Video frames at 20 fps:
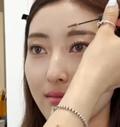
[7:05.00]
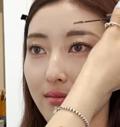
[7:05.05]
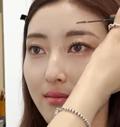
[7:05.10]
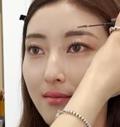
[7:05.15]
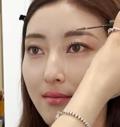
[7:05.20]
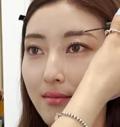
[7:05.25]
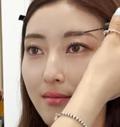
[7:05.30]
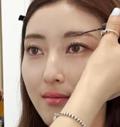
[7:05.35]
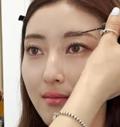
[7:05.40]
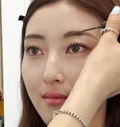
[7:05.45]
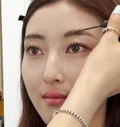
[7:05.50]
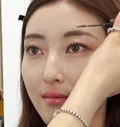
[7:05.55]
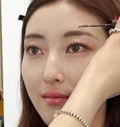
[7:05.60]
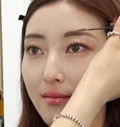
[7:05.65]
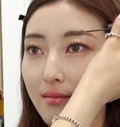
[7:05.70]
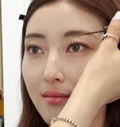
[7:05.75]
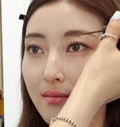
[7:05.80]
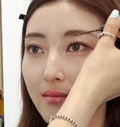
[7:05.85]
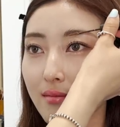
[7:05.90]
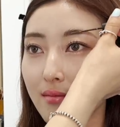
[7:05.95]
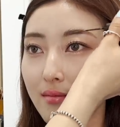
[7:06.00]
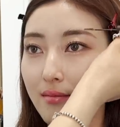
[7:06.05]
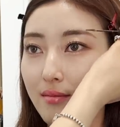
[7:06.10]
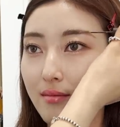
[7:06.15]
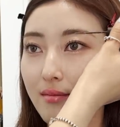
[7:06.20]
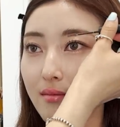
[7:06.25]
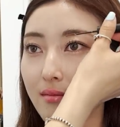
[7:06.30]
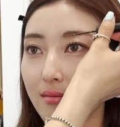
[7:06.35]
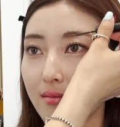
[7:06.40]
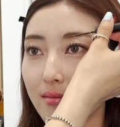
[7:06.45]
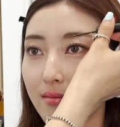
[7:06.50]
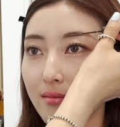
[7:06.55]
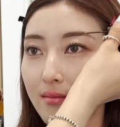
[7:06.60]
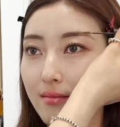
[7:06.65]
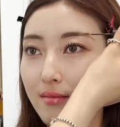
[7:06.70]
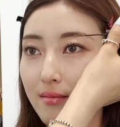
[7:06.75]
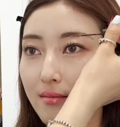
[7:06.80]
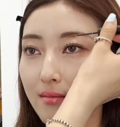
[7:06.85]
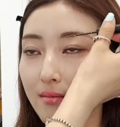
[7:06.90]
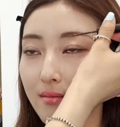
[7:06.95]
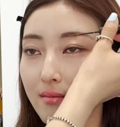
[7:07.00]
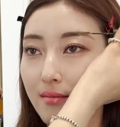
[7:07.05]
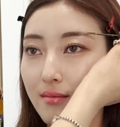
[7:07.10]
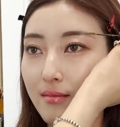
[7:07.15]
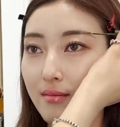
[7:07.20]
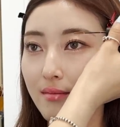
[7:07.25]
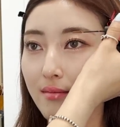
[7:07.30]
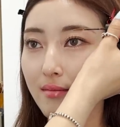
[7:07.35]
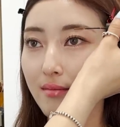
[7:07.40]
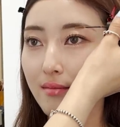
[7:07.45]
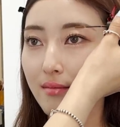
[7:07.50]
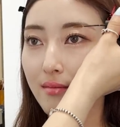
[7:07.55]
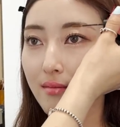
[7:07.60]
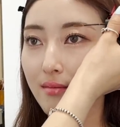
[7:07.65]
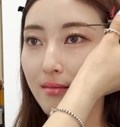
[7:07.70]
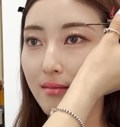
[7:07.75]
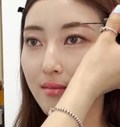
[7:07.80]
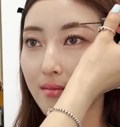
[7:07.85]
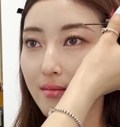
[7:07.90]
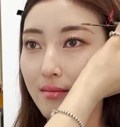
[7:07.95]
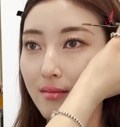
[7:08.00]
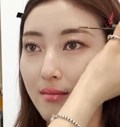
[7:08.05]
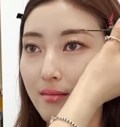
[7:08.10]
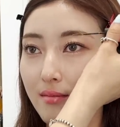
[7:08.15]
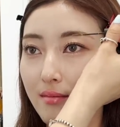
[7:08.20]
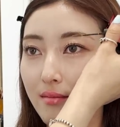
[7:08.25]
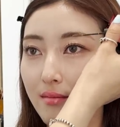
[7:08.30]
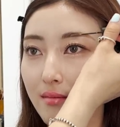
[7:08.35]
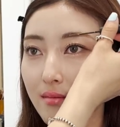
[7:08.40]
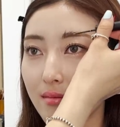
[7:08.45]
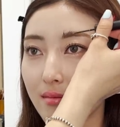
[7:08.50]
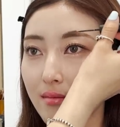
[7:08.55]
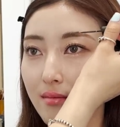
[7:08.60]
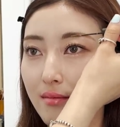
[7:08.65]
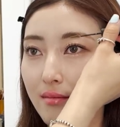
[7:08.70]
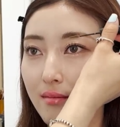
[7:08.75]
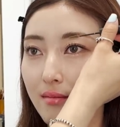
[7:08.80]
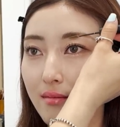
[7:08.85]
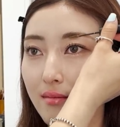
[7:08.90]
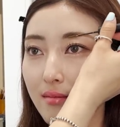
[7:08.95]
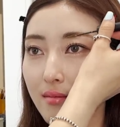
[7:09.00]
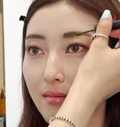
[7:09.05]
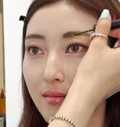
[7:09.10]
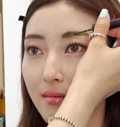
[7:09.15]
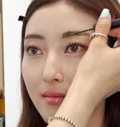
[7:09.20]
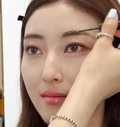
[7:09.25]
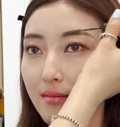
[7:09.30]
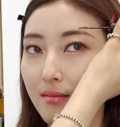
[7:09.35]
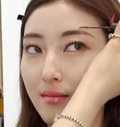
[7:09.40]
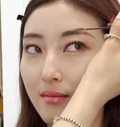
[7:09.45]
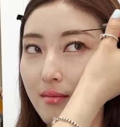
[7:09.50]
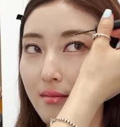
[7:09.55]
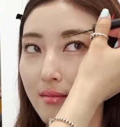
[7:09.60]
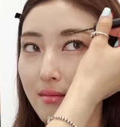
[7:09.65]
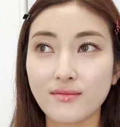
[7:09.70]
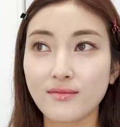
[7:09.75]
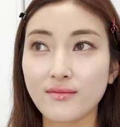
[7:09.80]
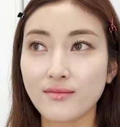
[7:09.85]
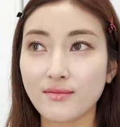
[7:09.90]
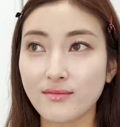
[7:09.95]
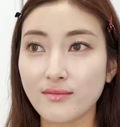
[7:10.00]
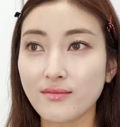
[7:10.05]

Nobody speaks.